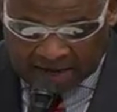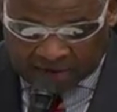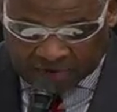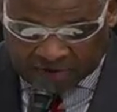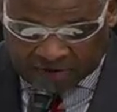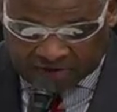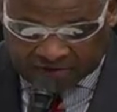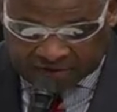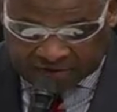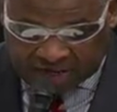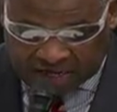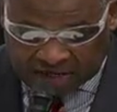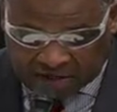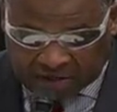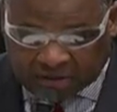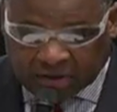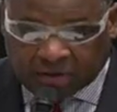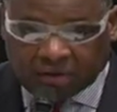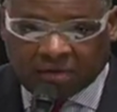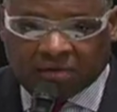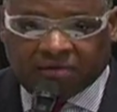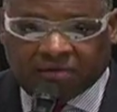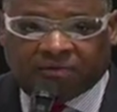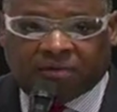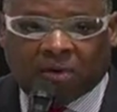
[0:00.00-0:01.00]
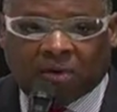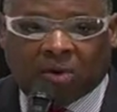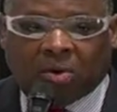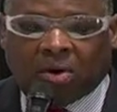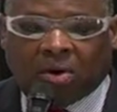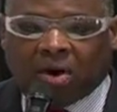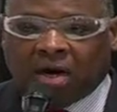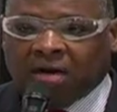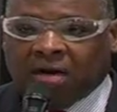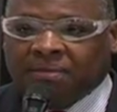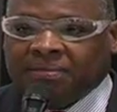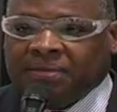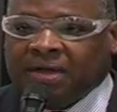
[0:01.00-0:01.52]
we thank you
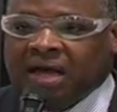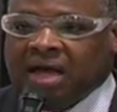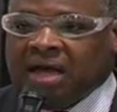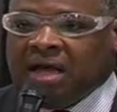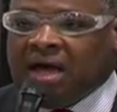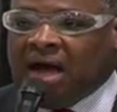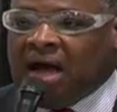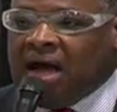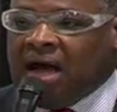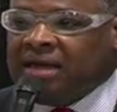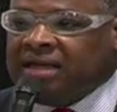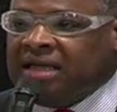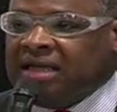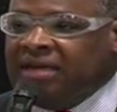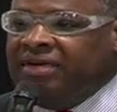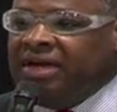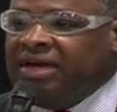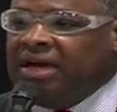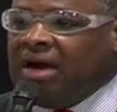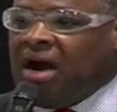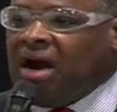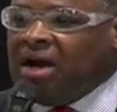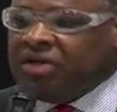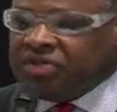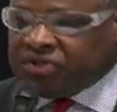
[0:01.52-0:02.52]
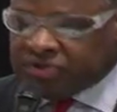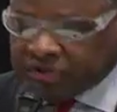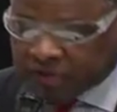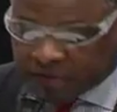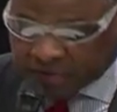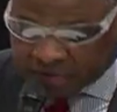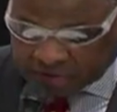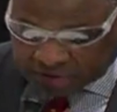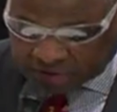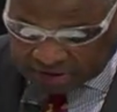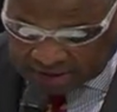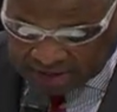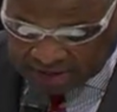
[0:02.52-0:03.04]
for giving our
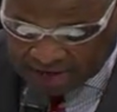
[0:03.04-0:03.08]
students the